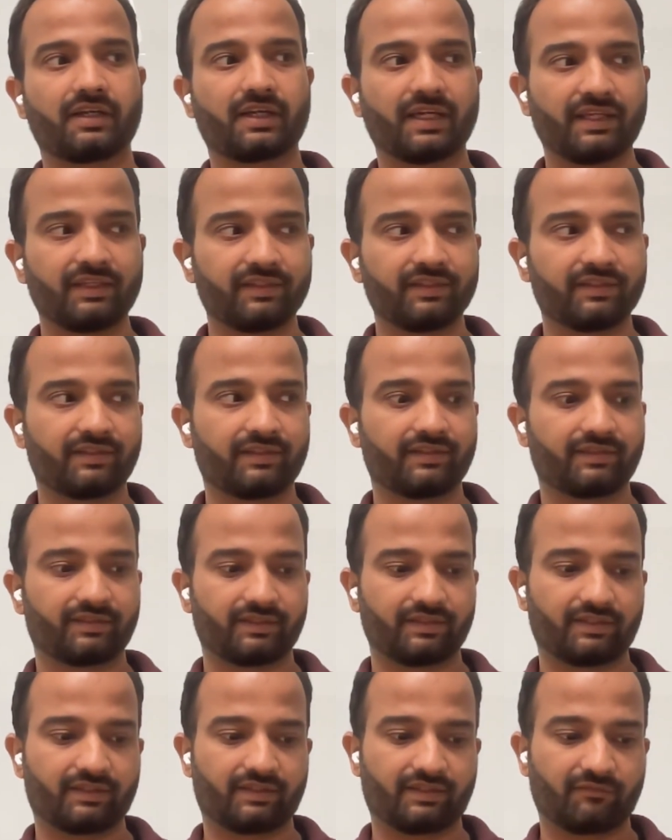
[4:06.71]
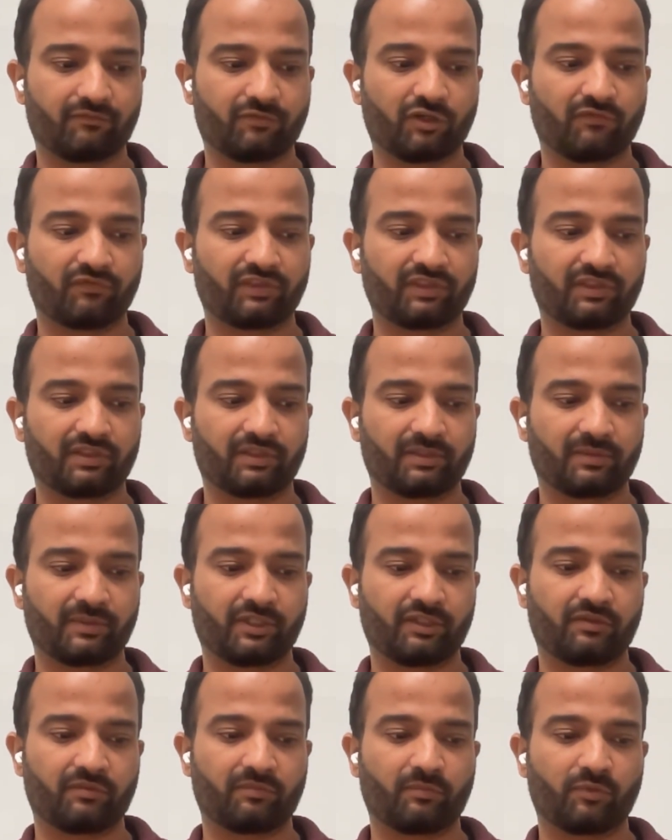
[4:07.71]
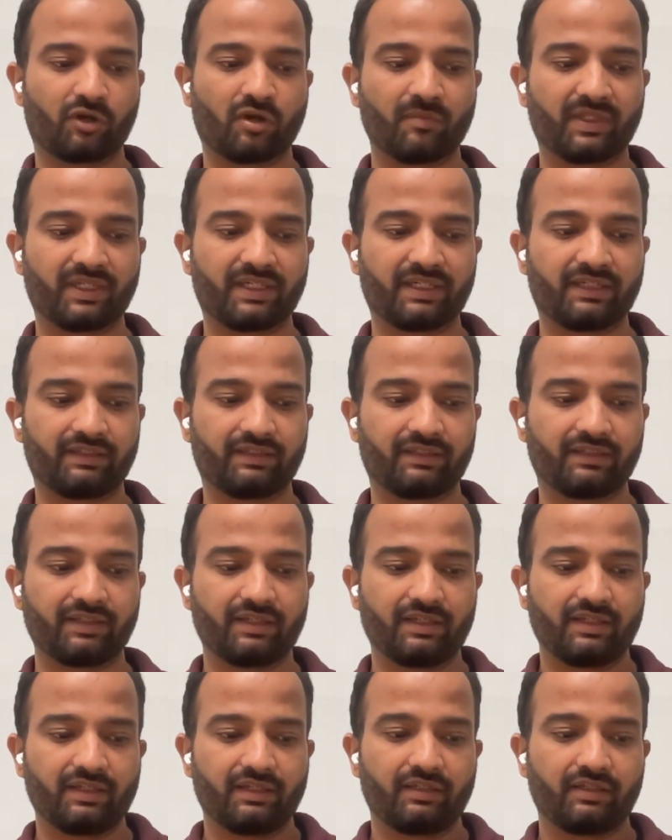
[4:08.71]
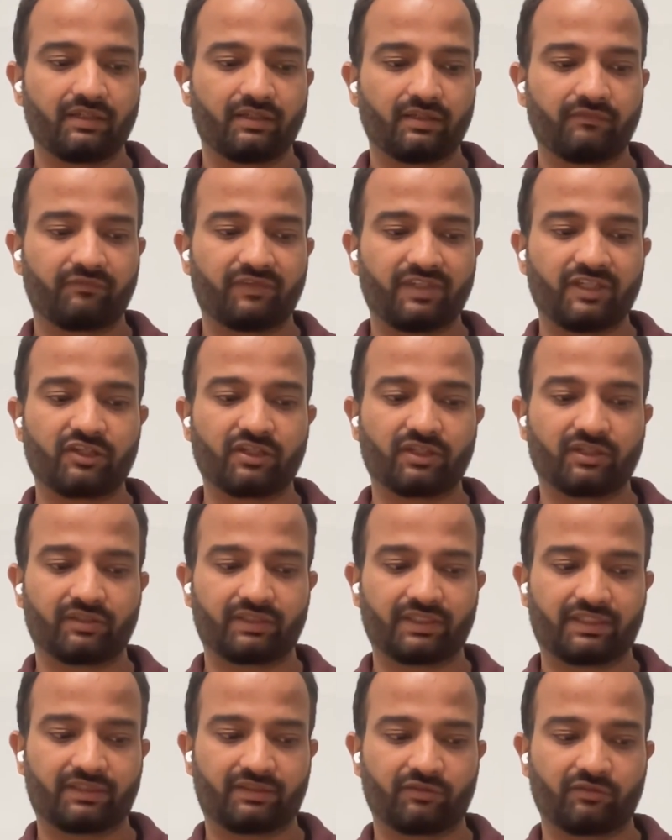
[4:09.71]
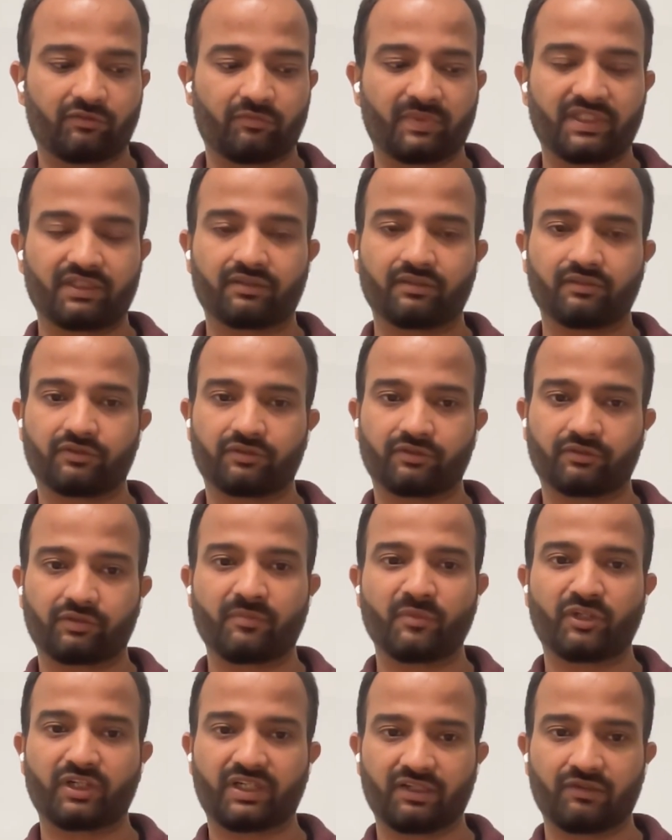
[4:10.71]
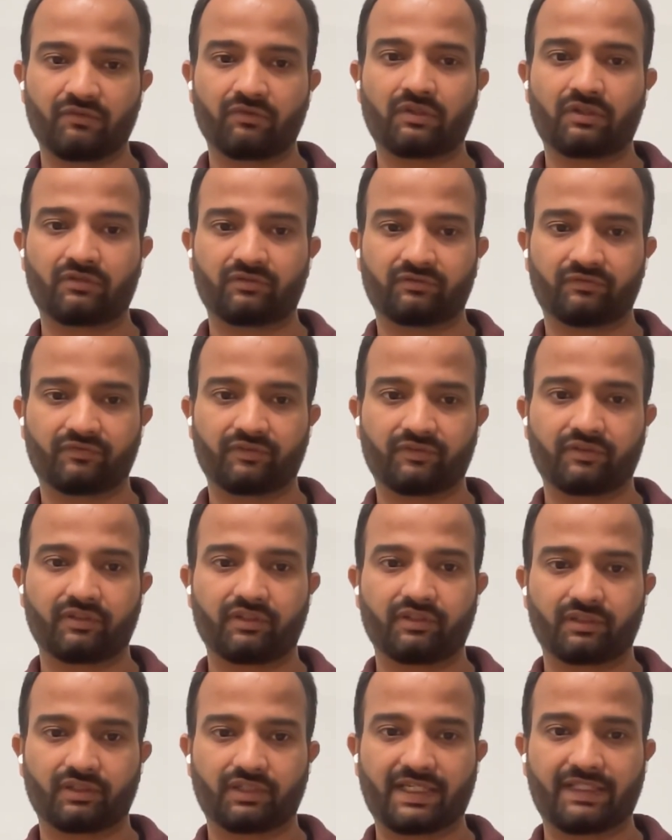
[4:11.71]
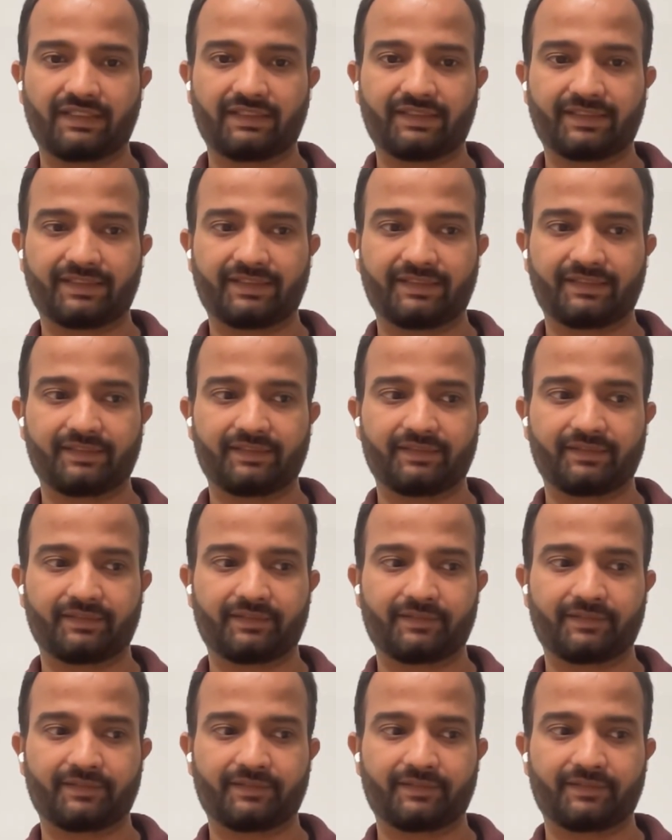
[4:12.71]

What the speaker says: is one of the prominent feature that OpenSearch community look out for. And then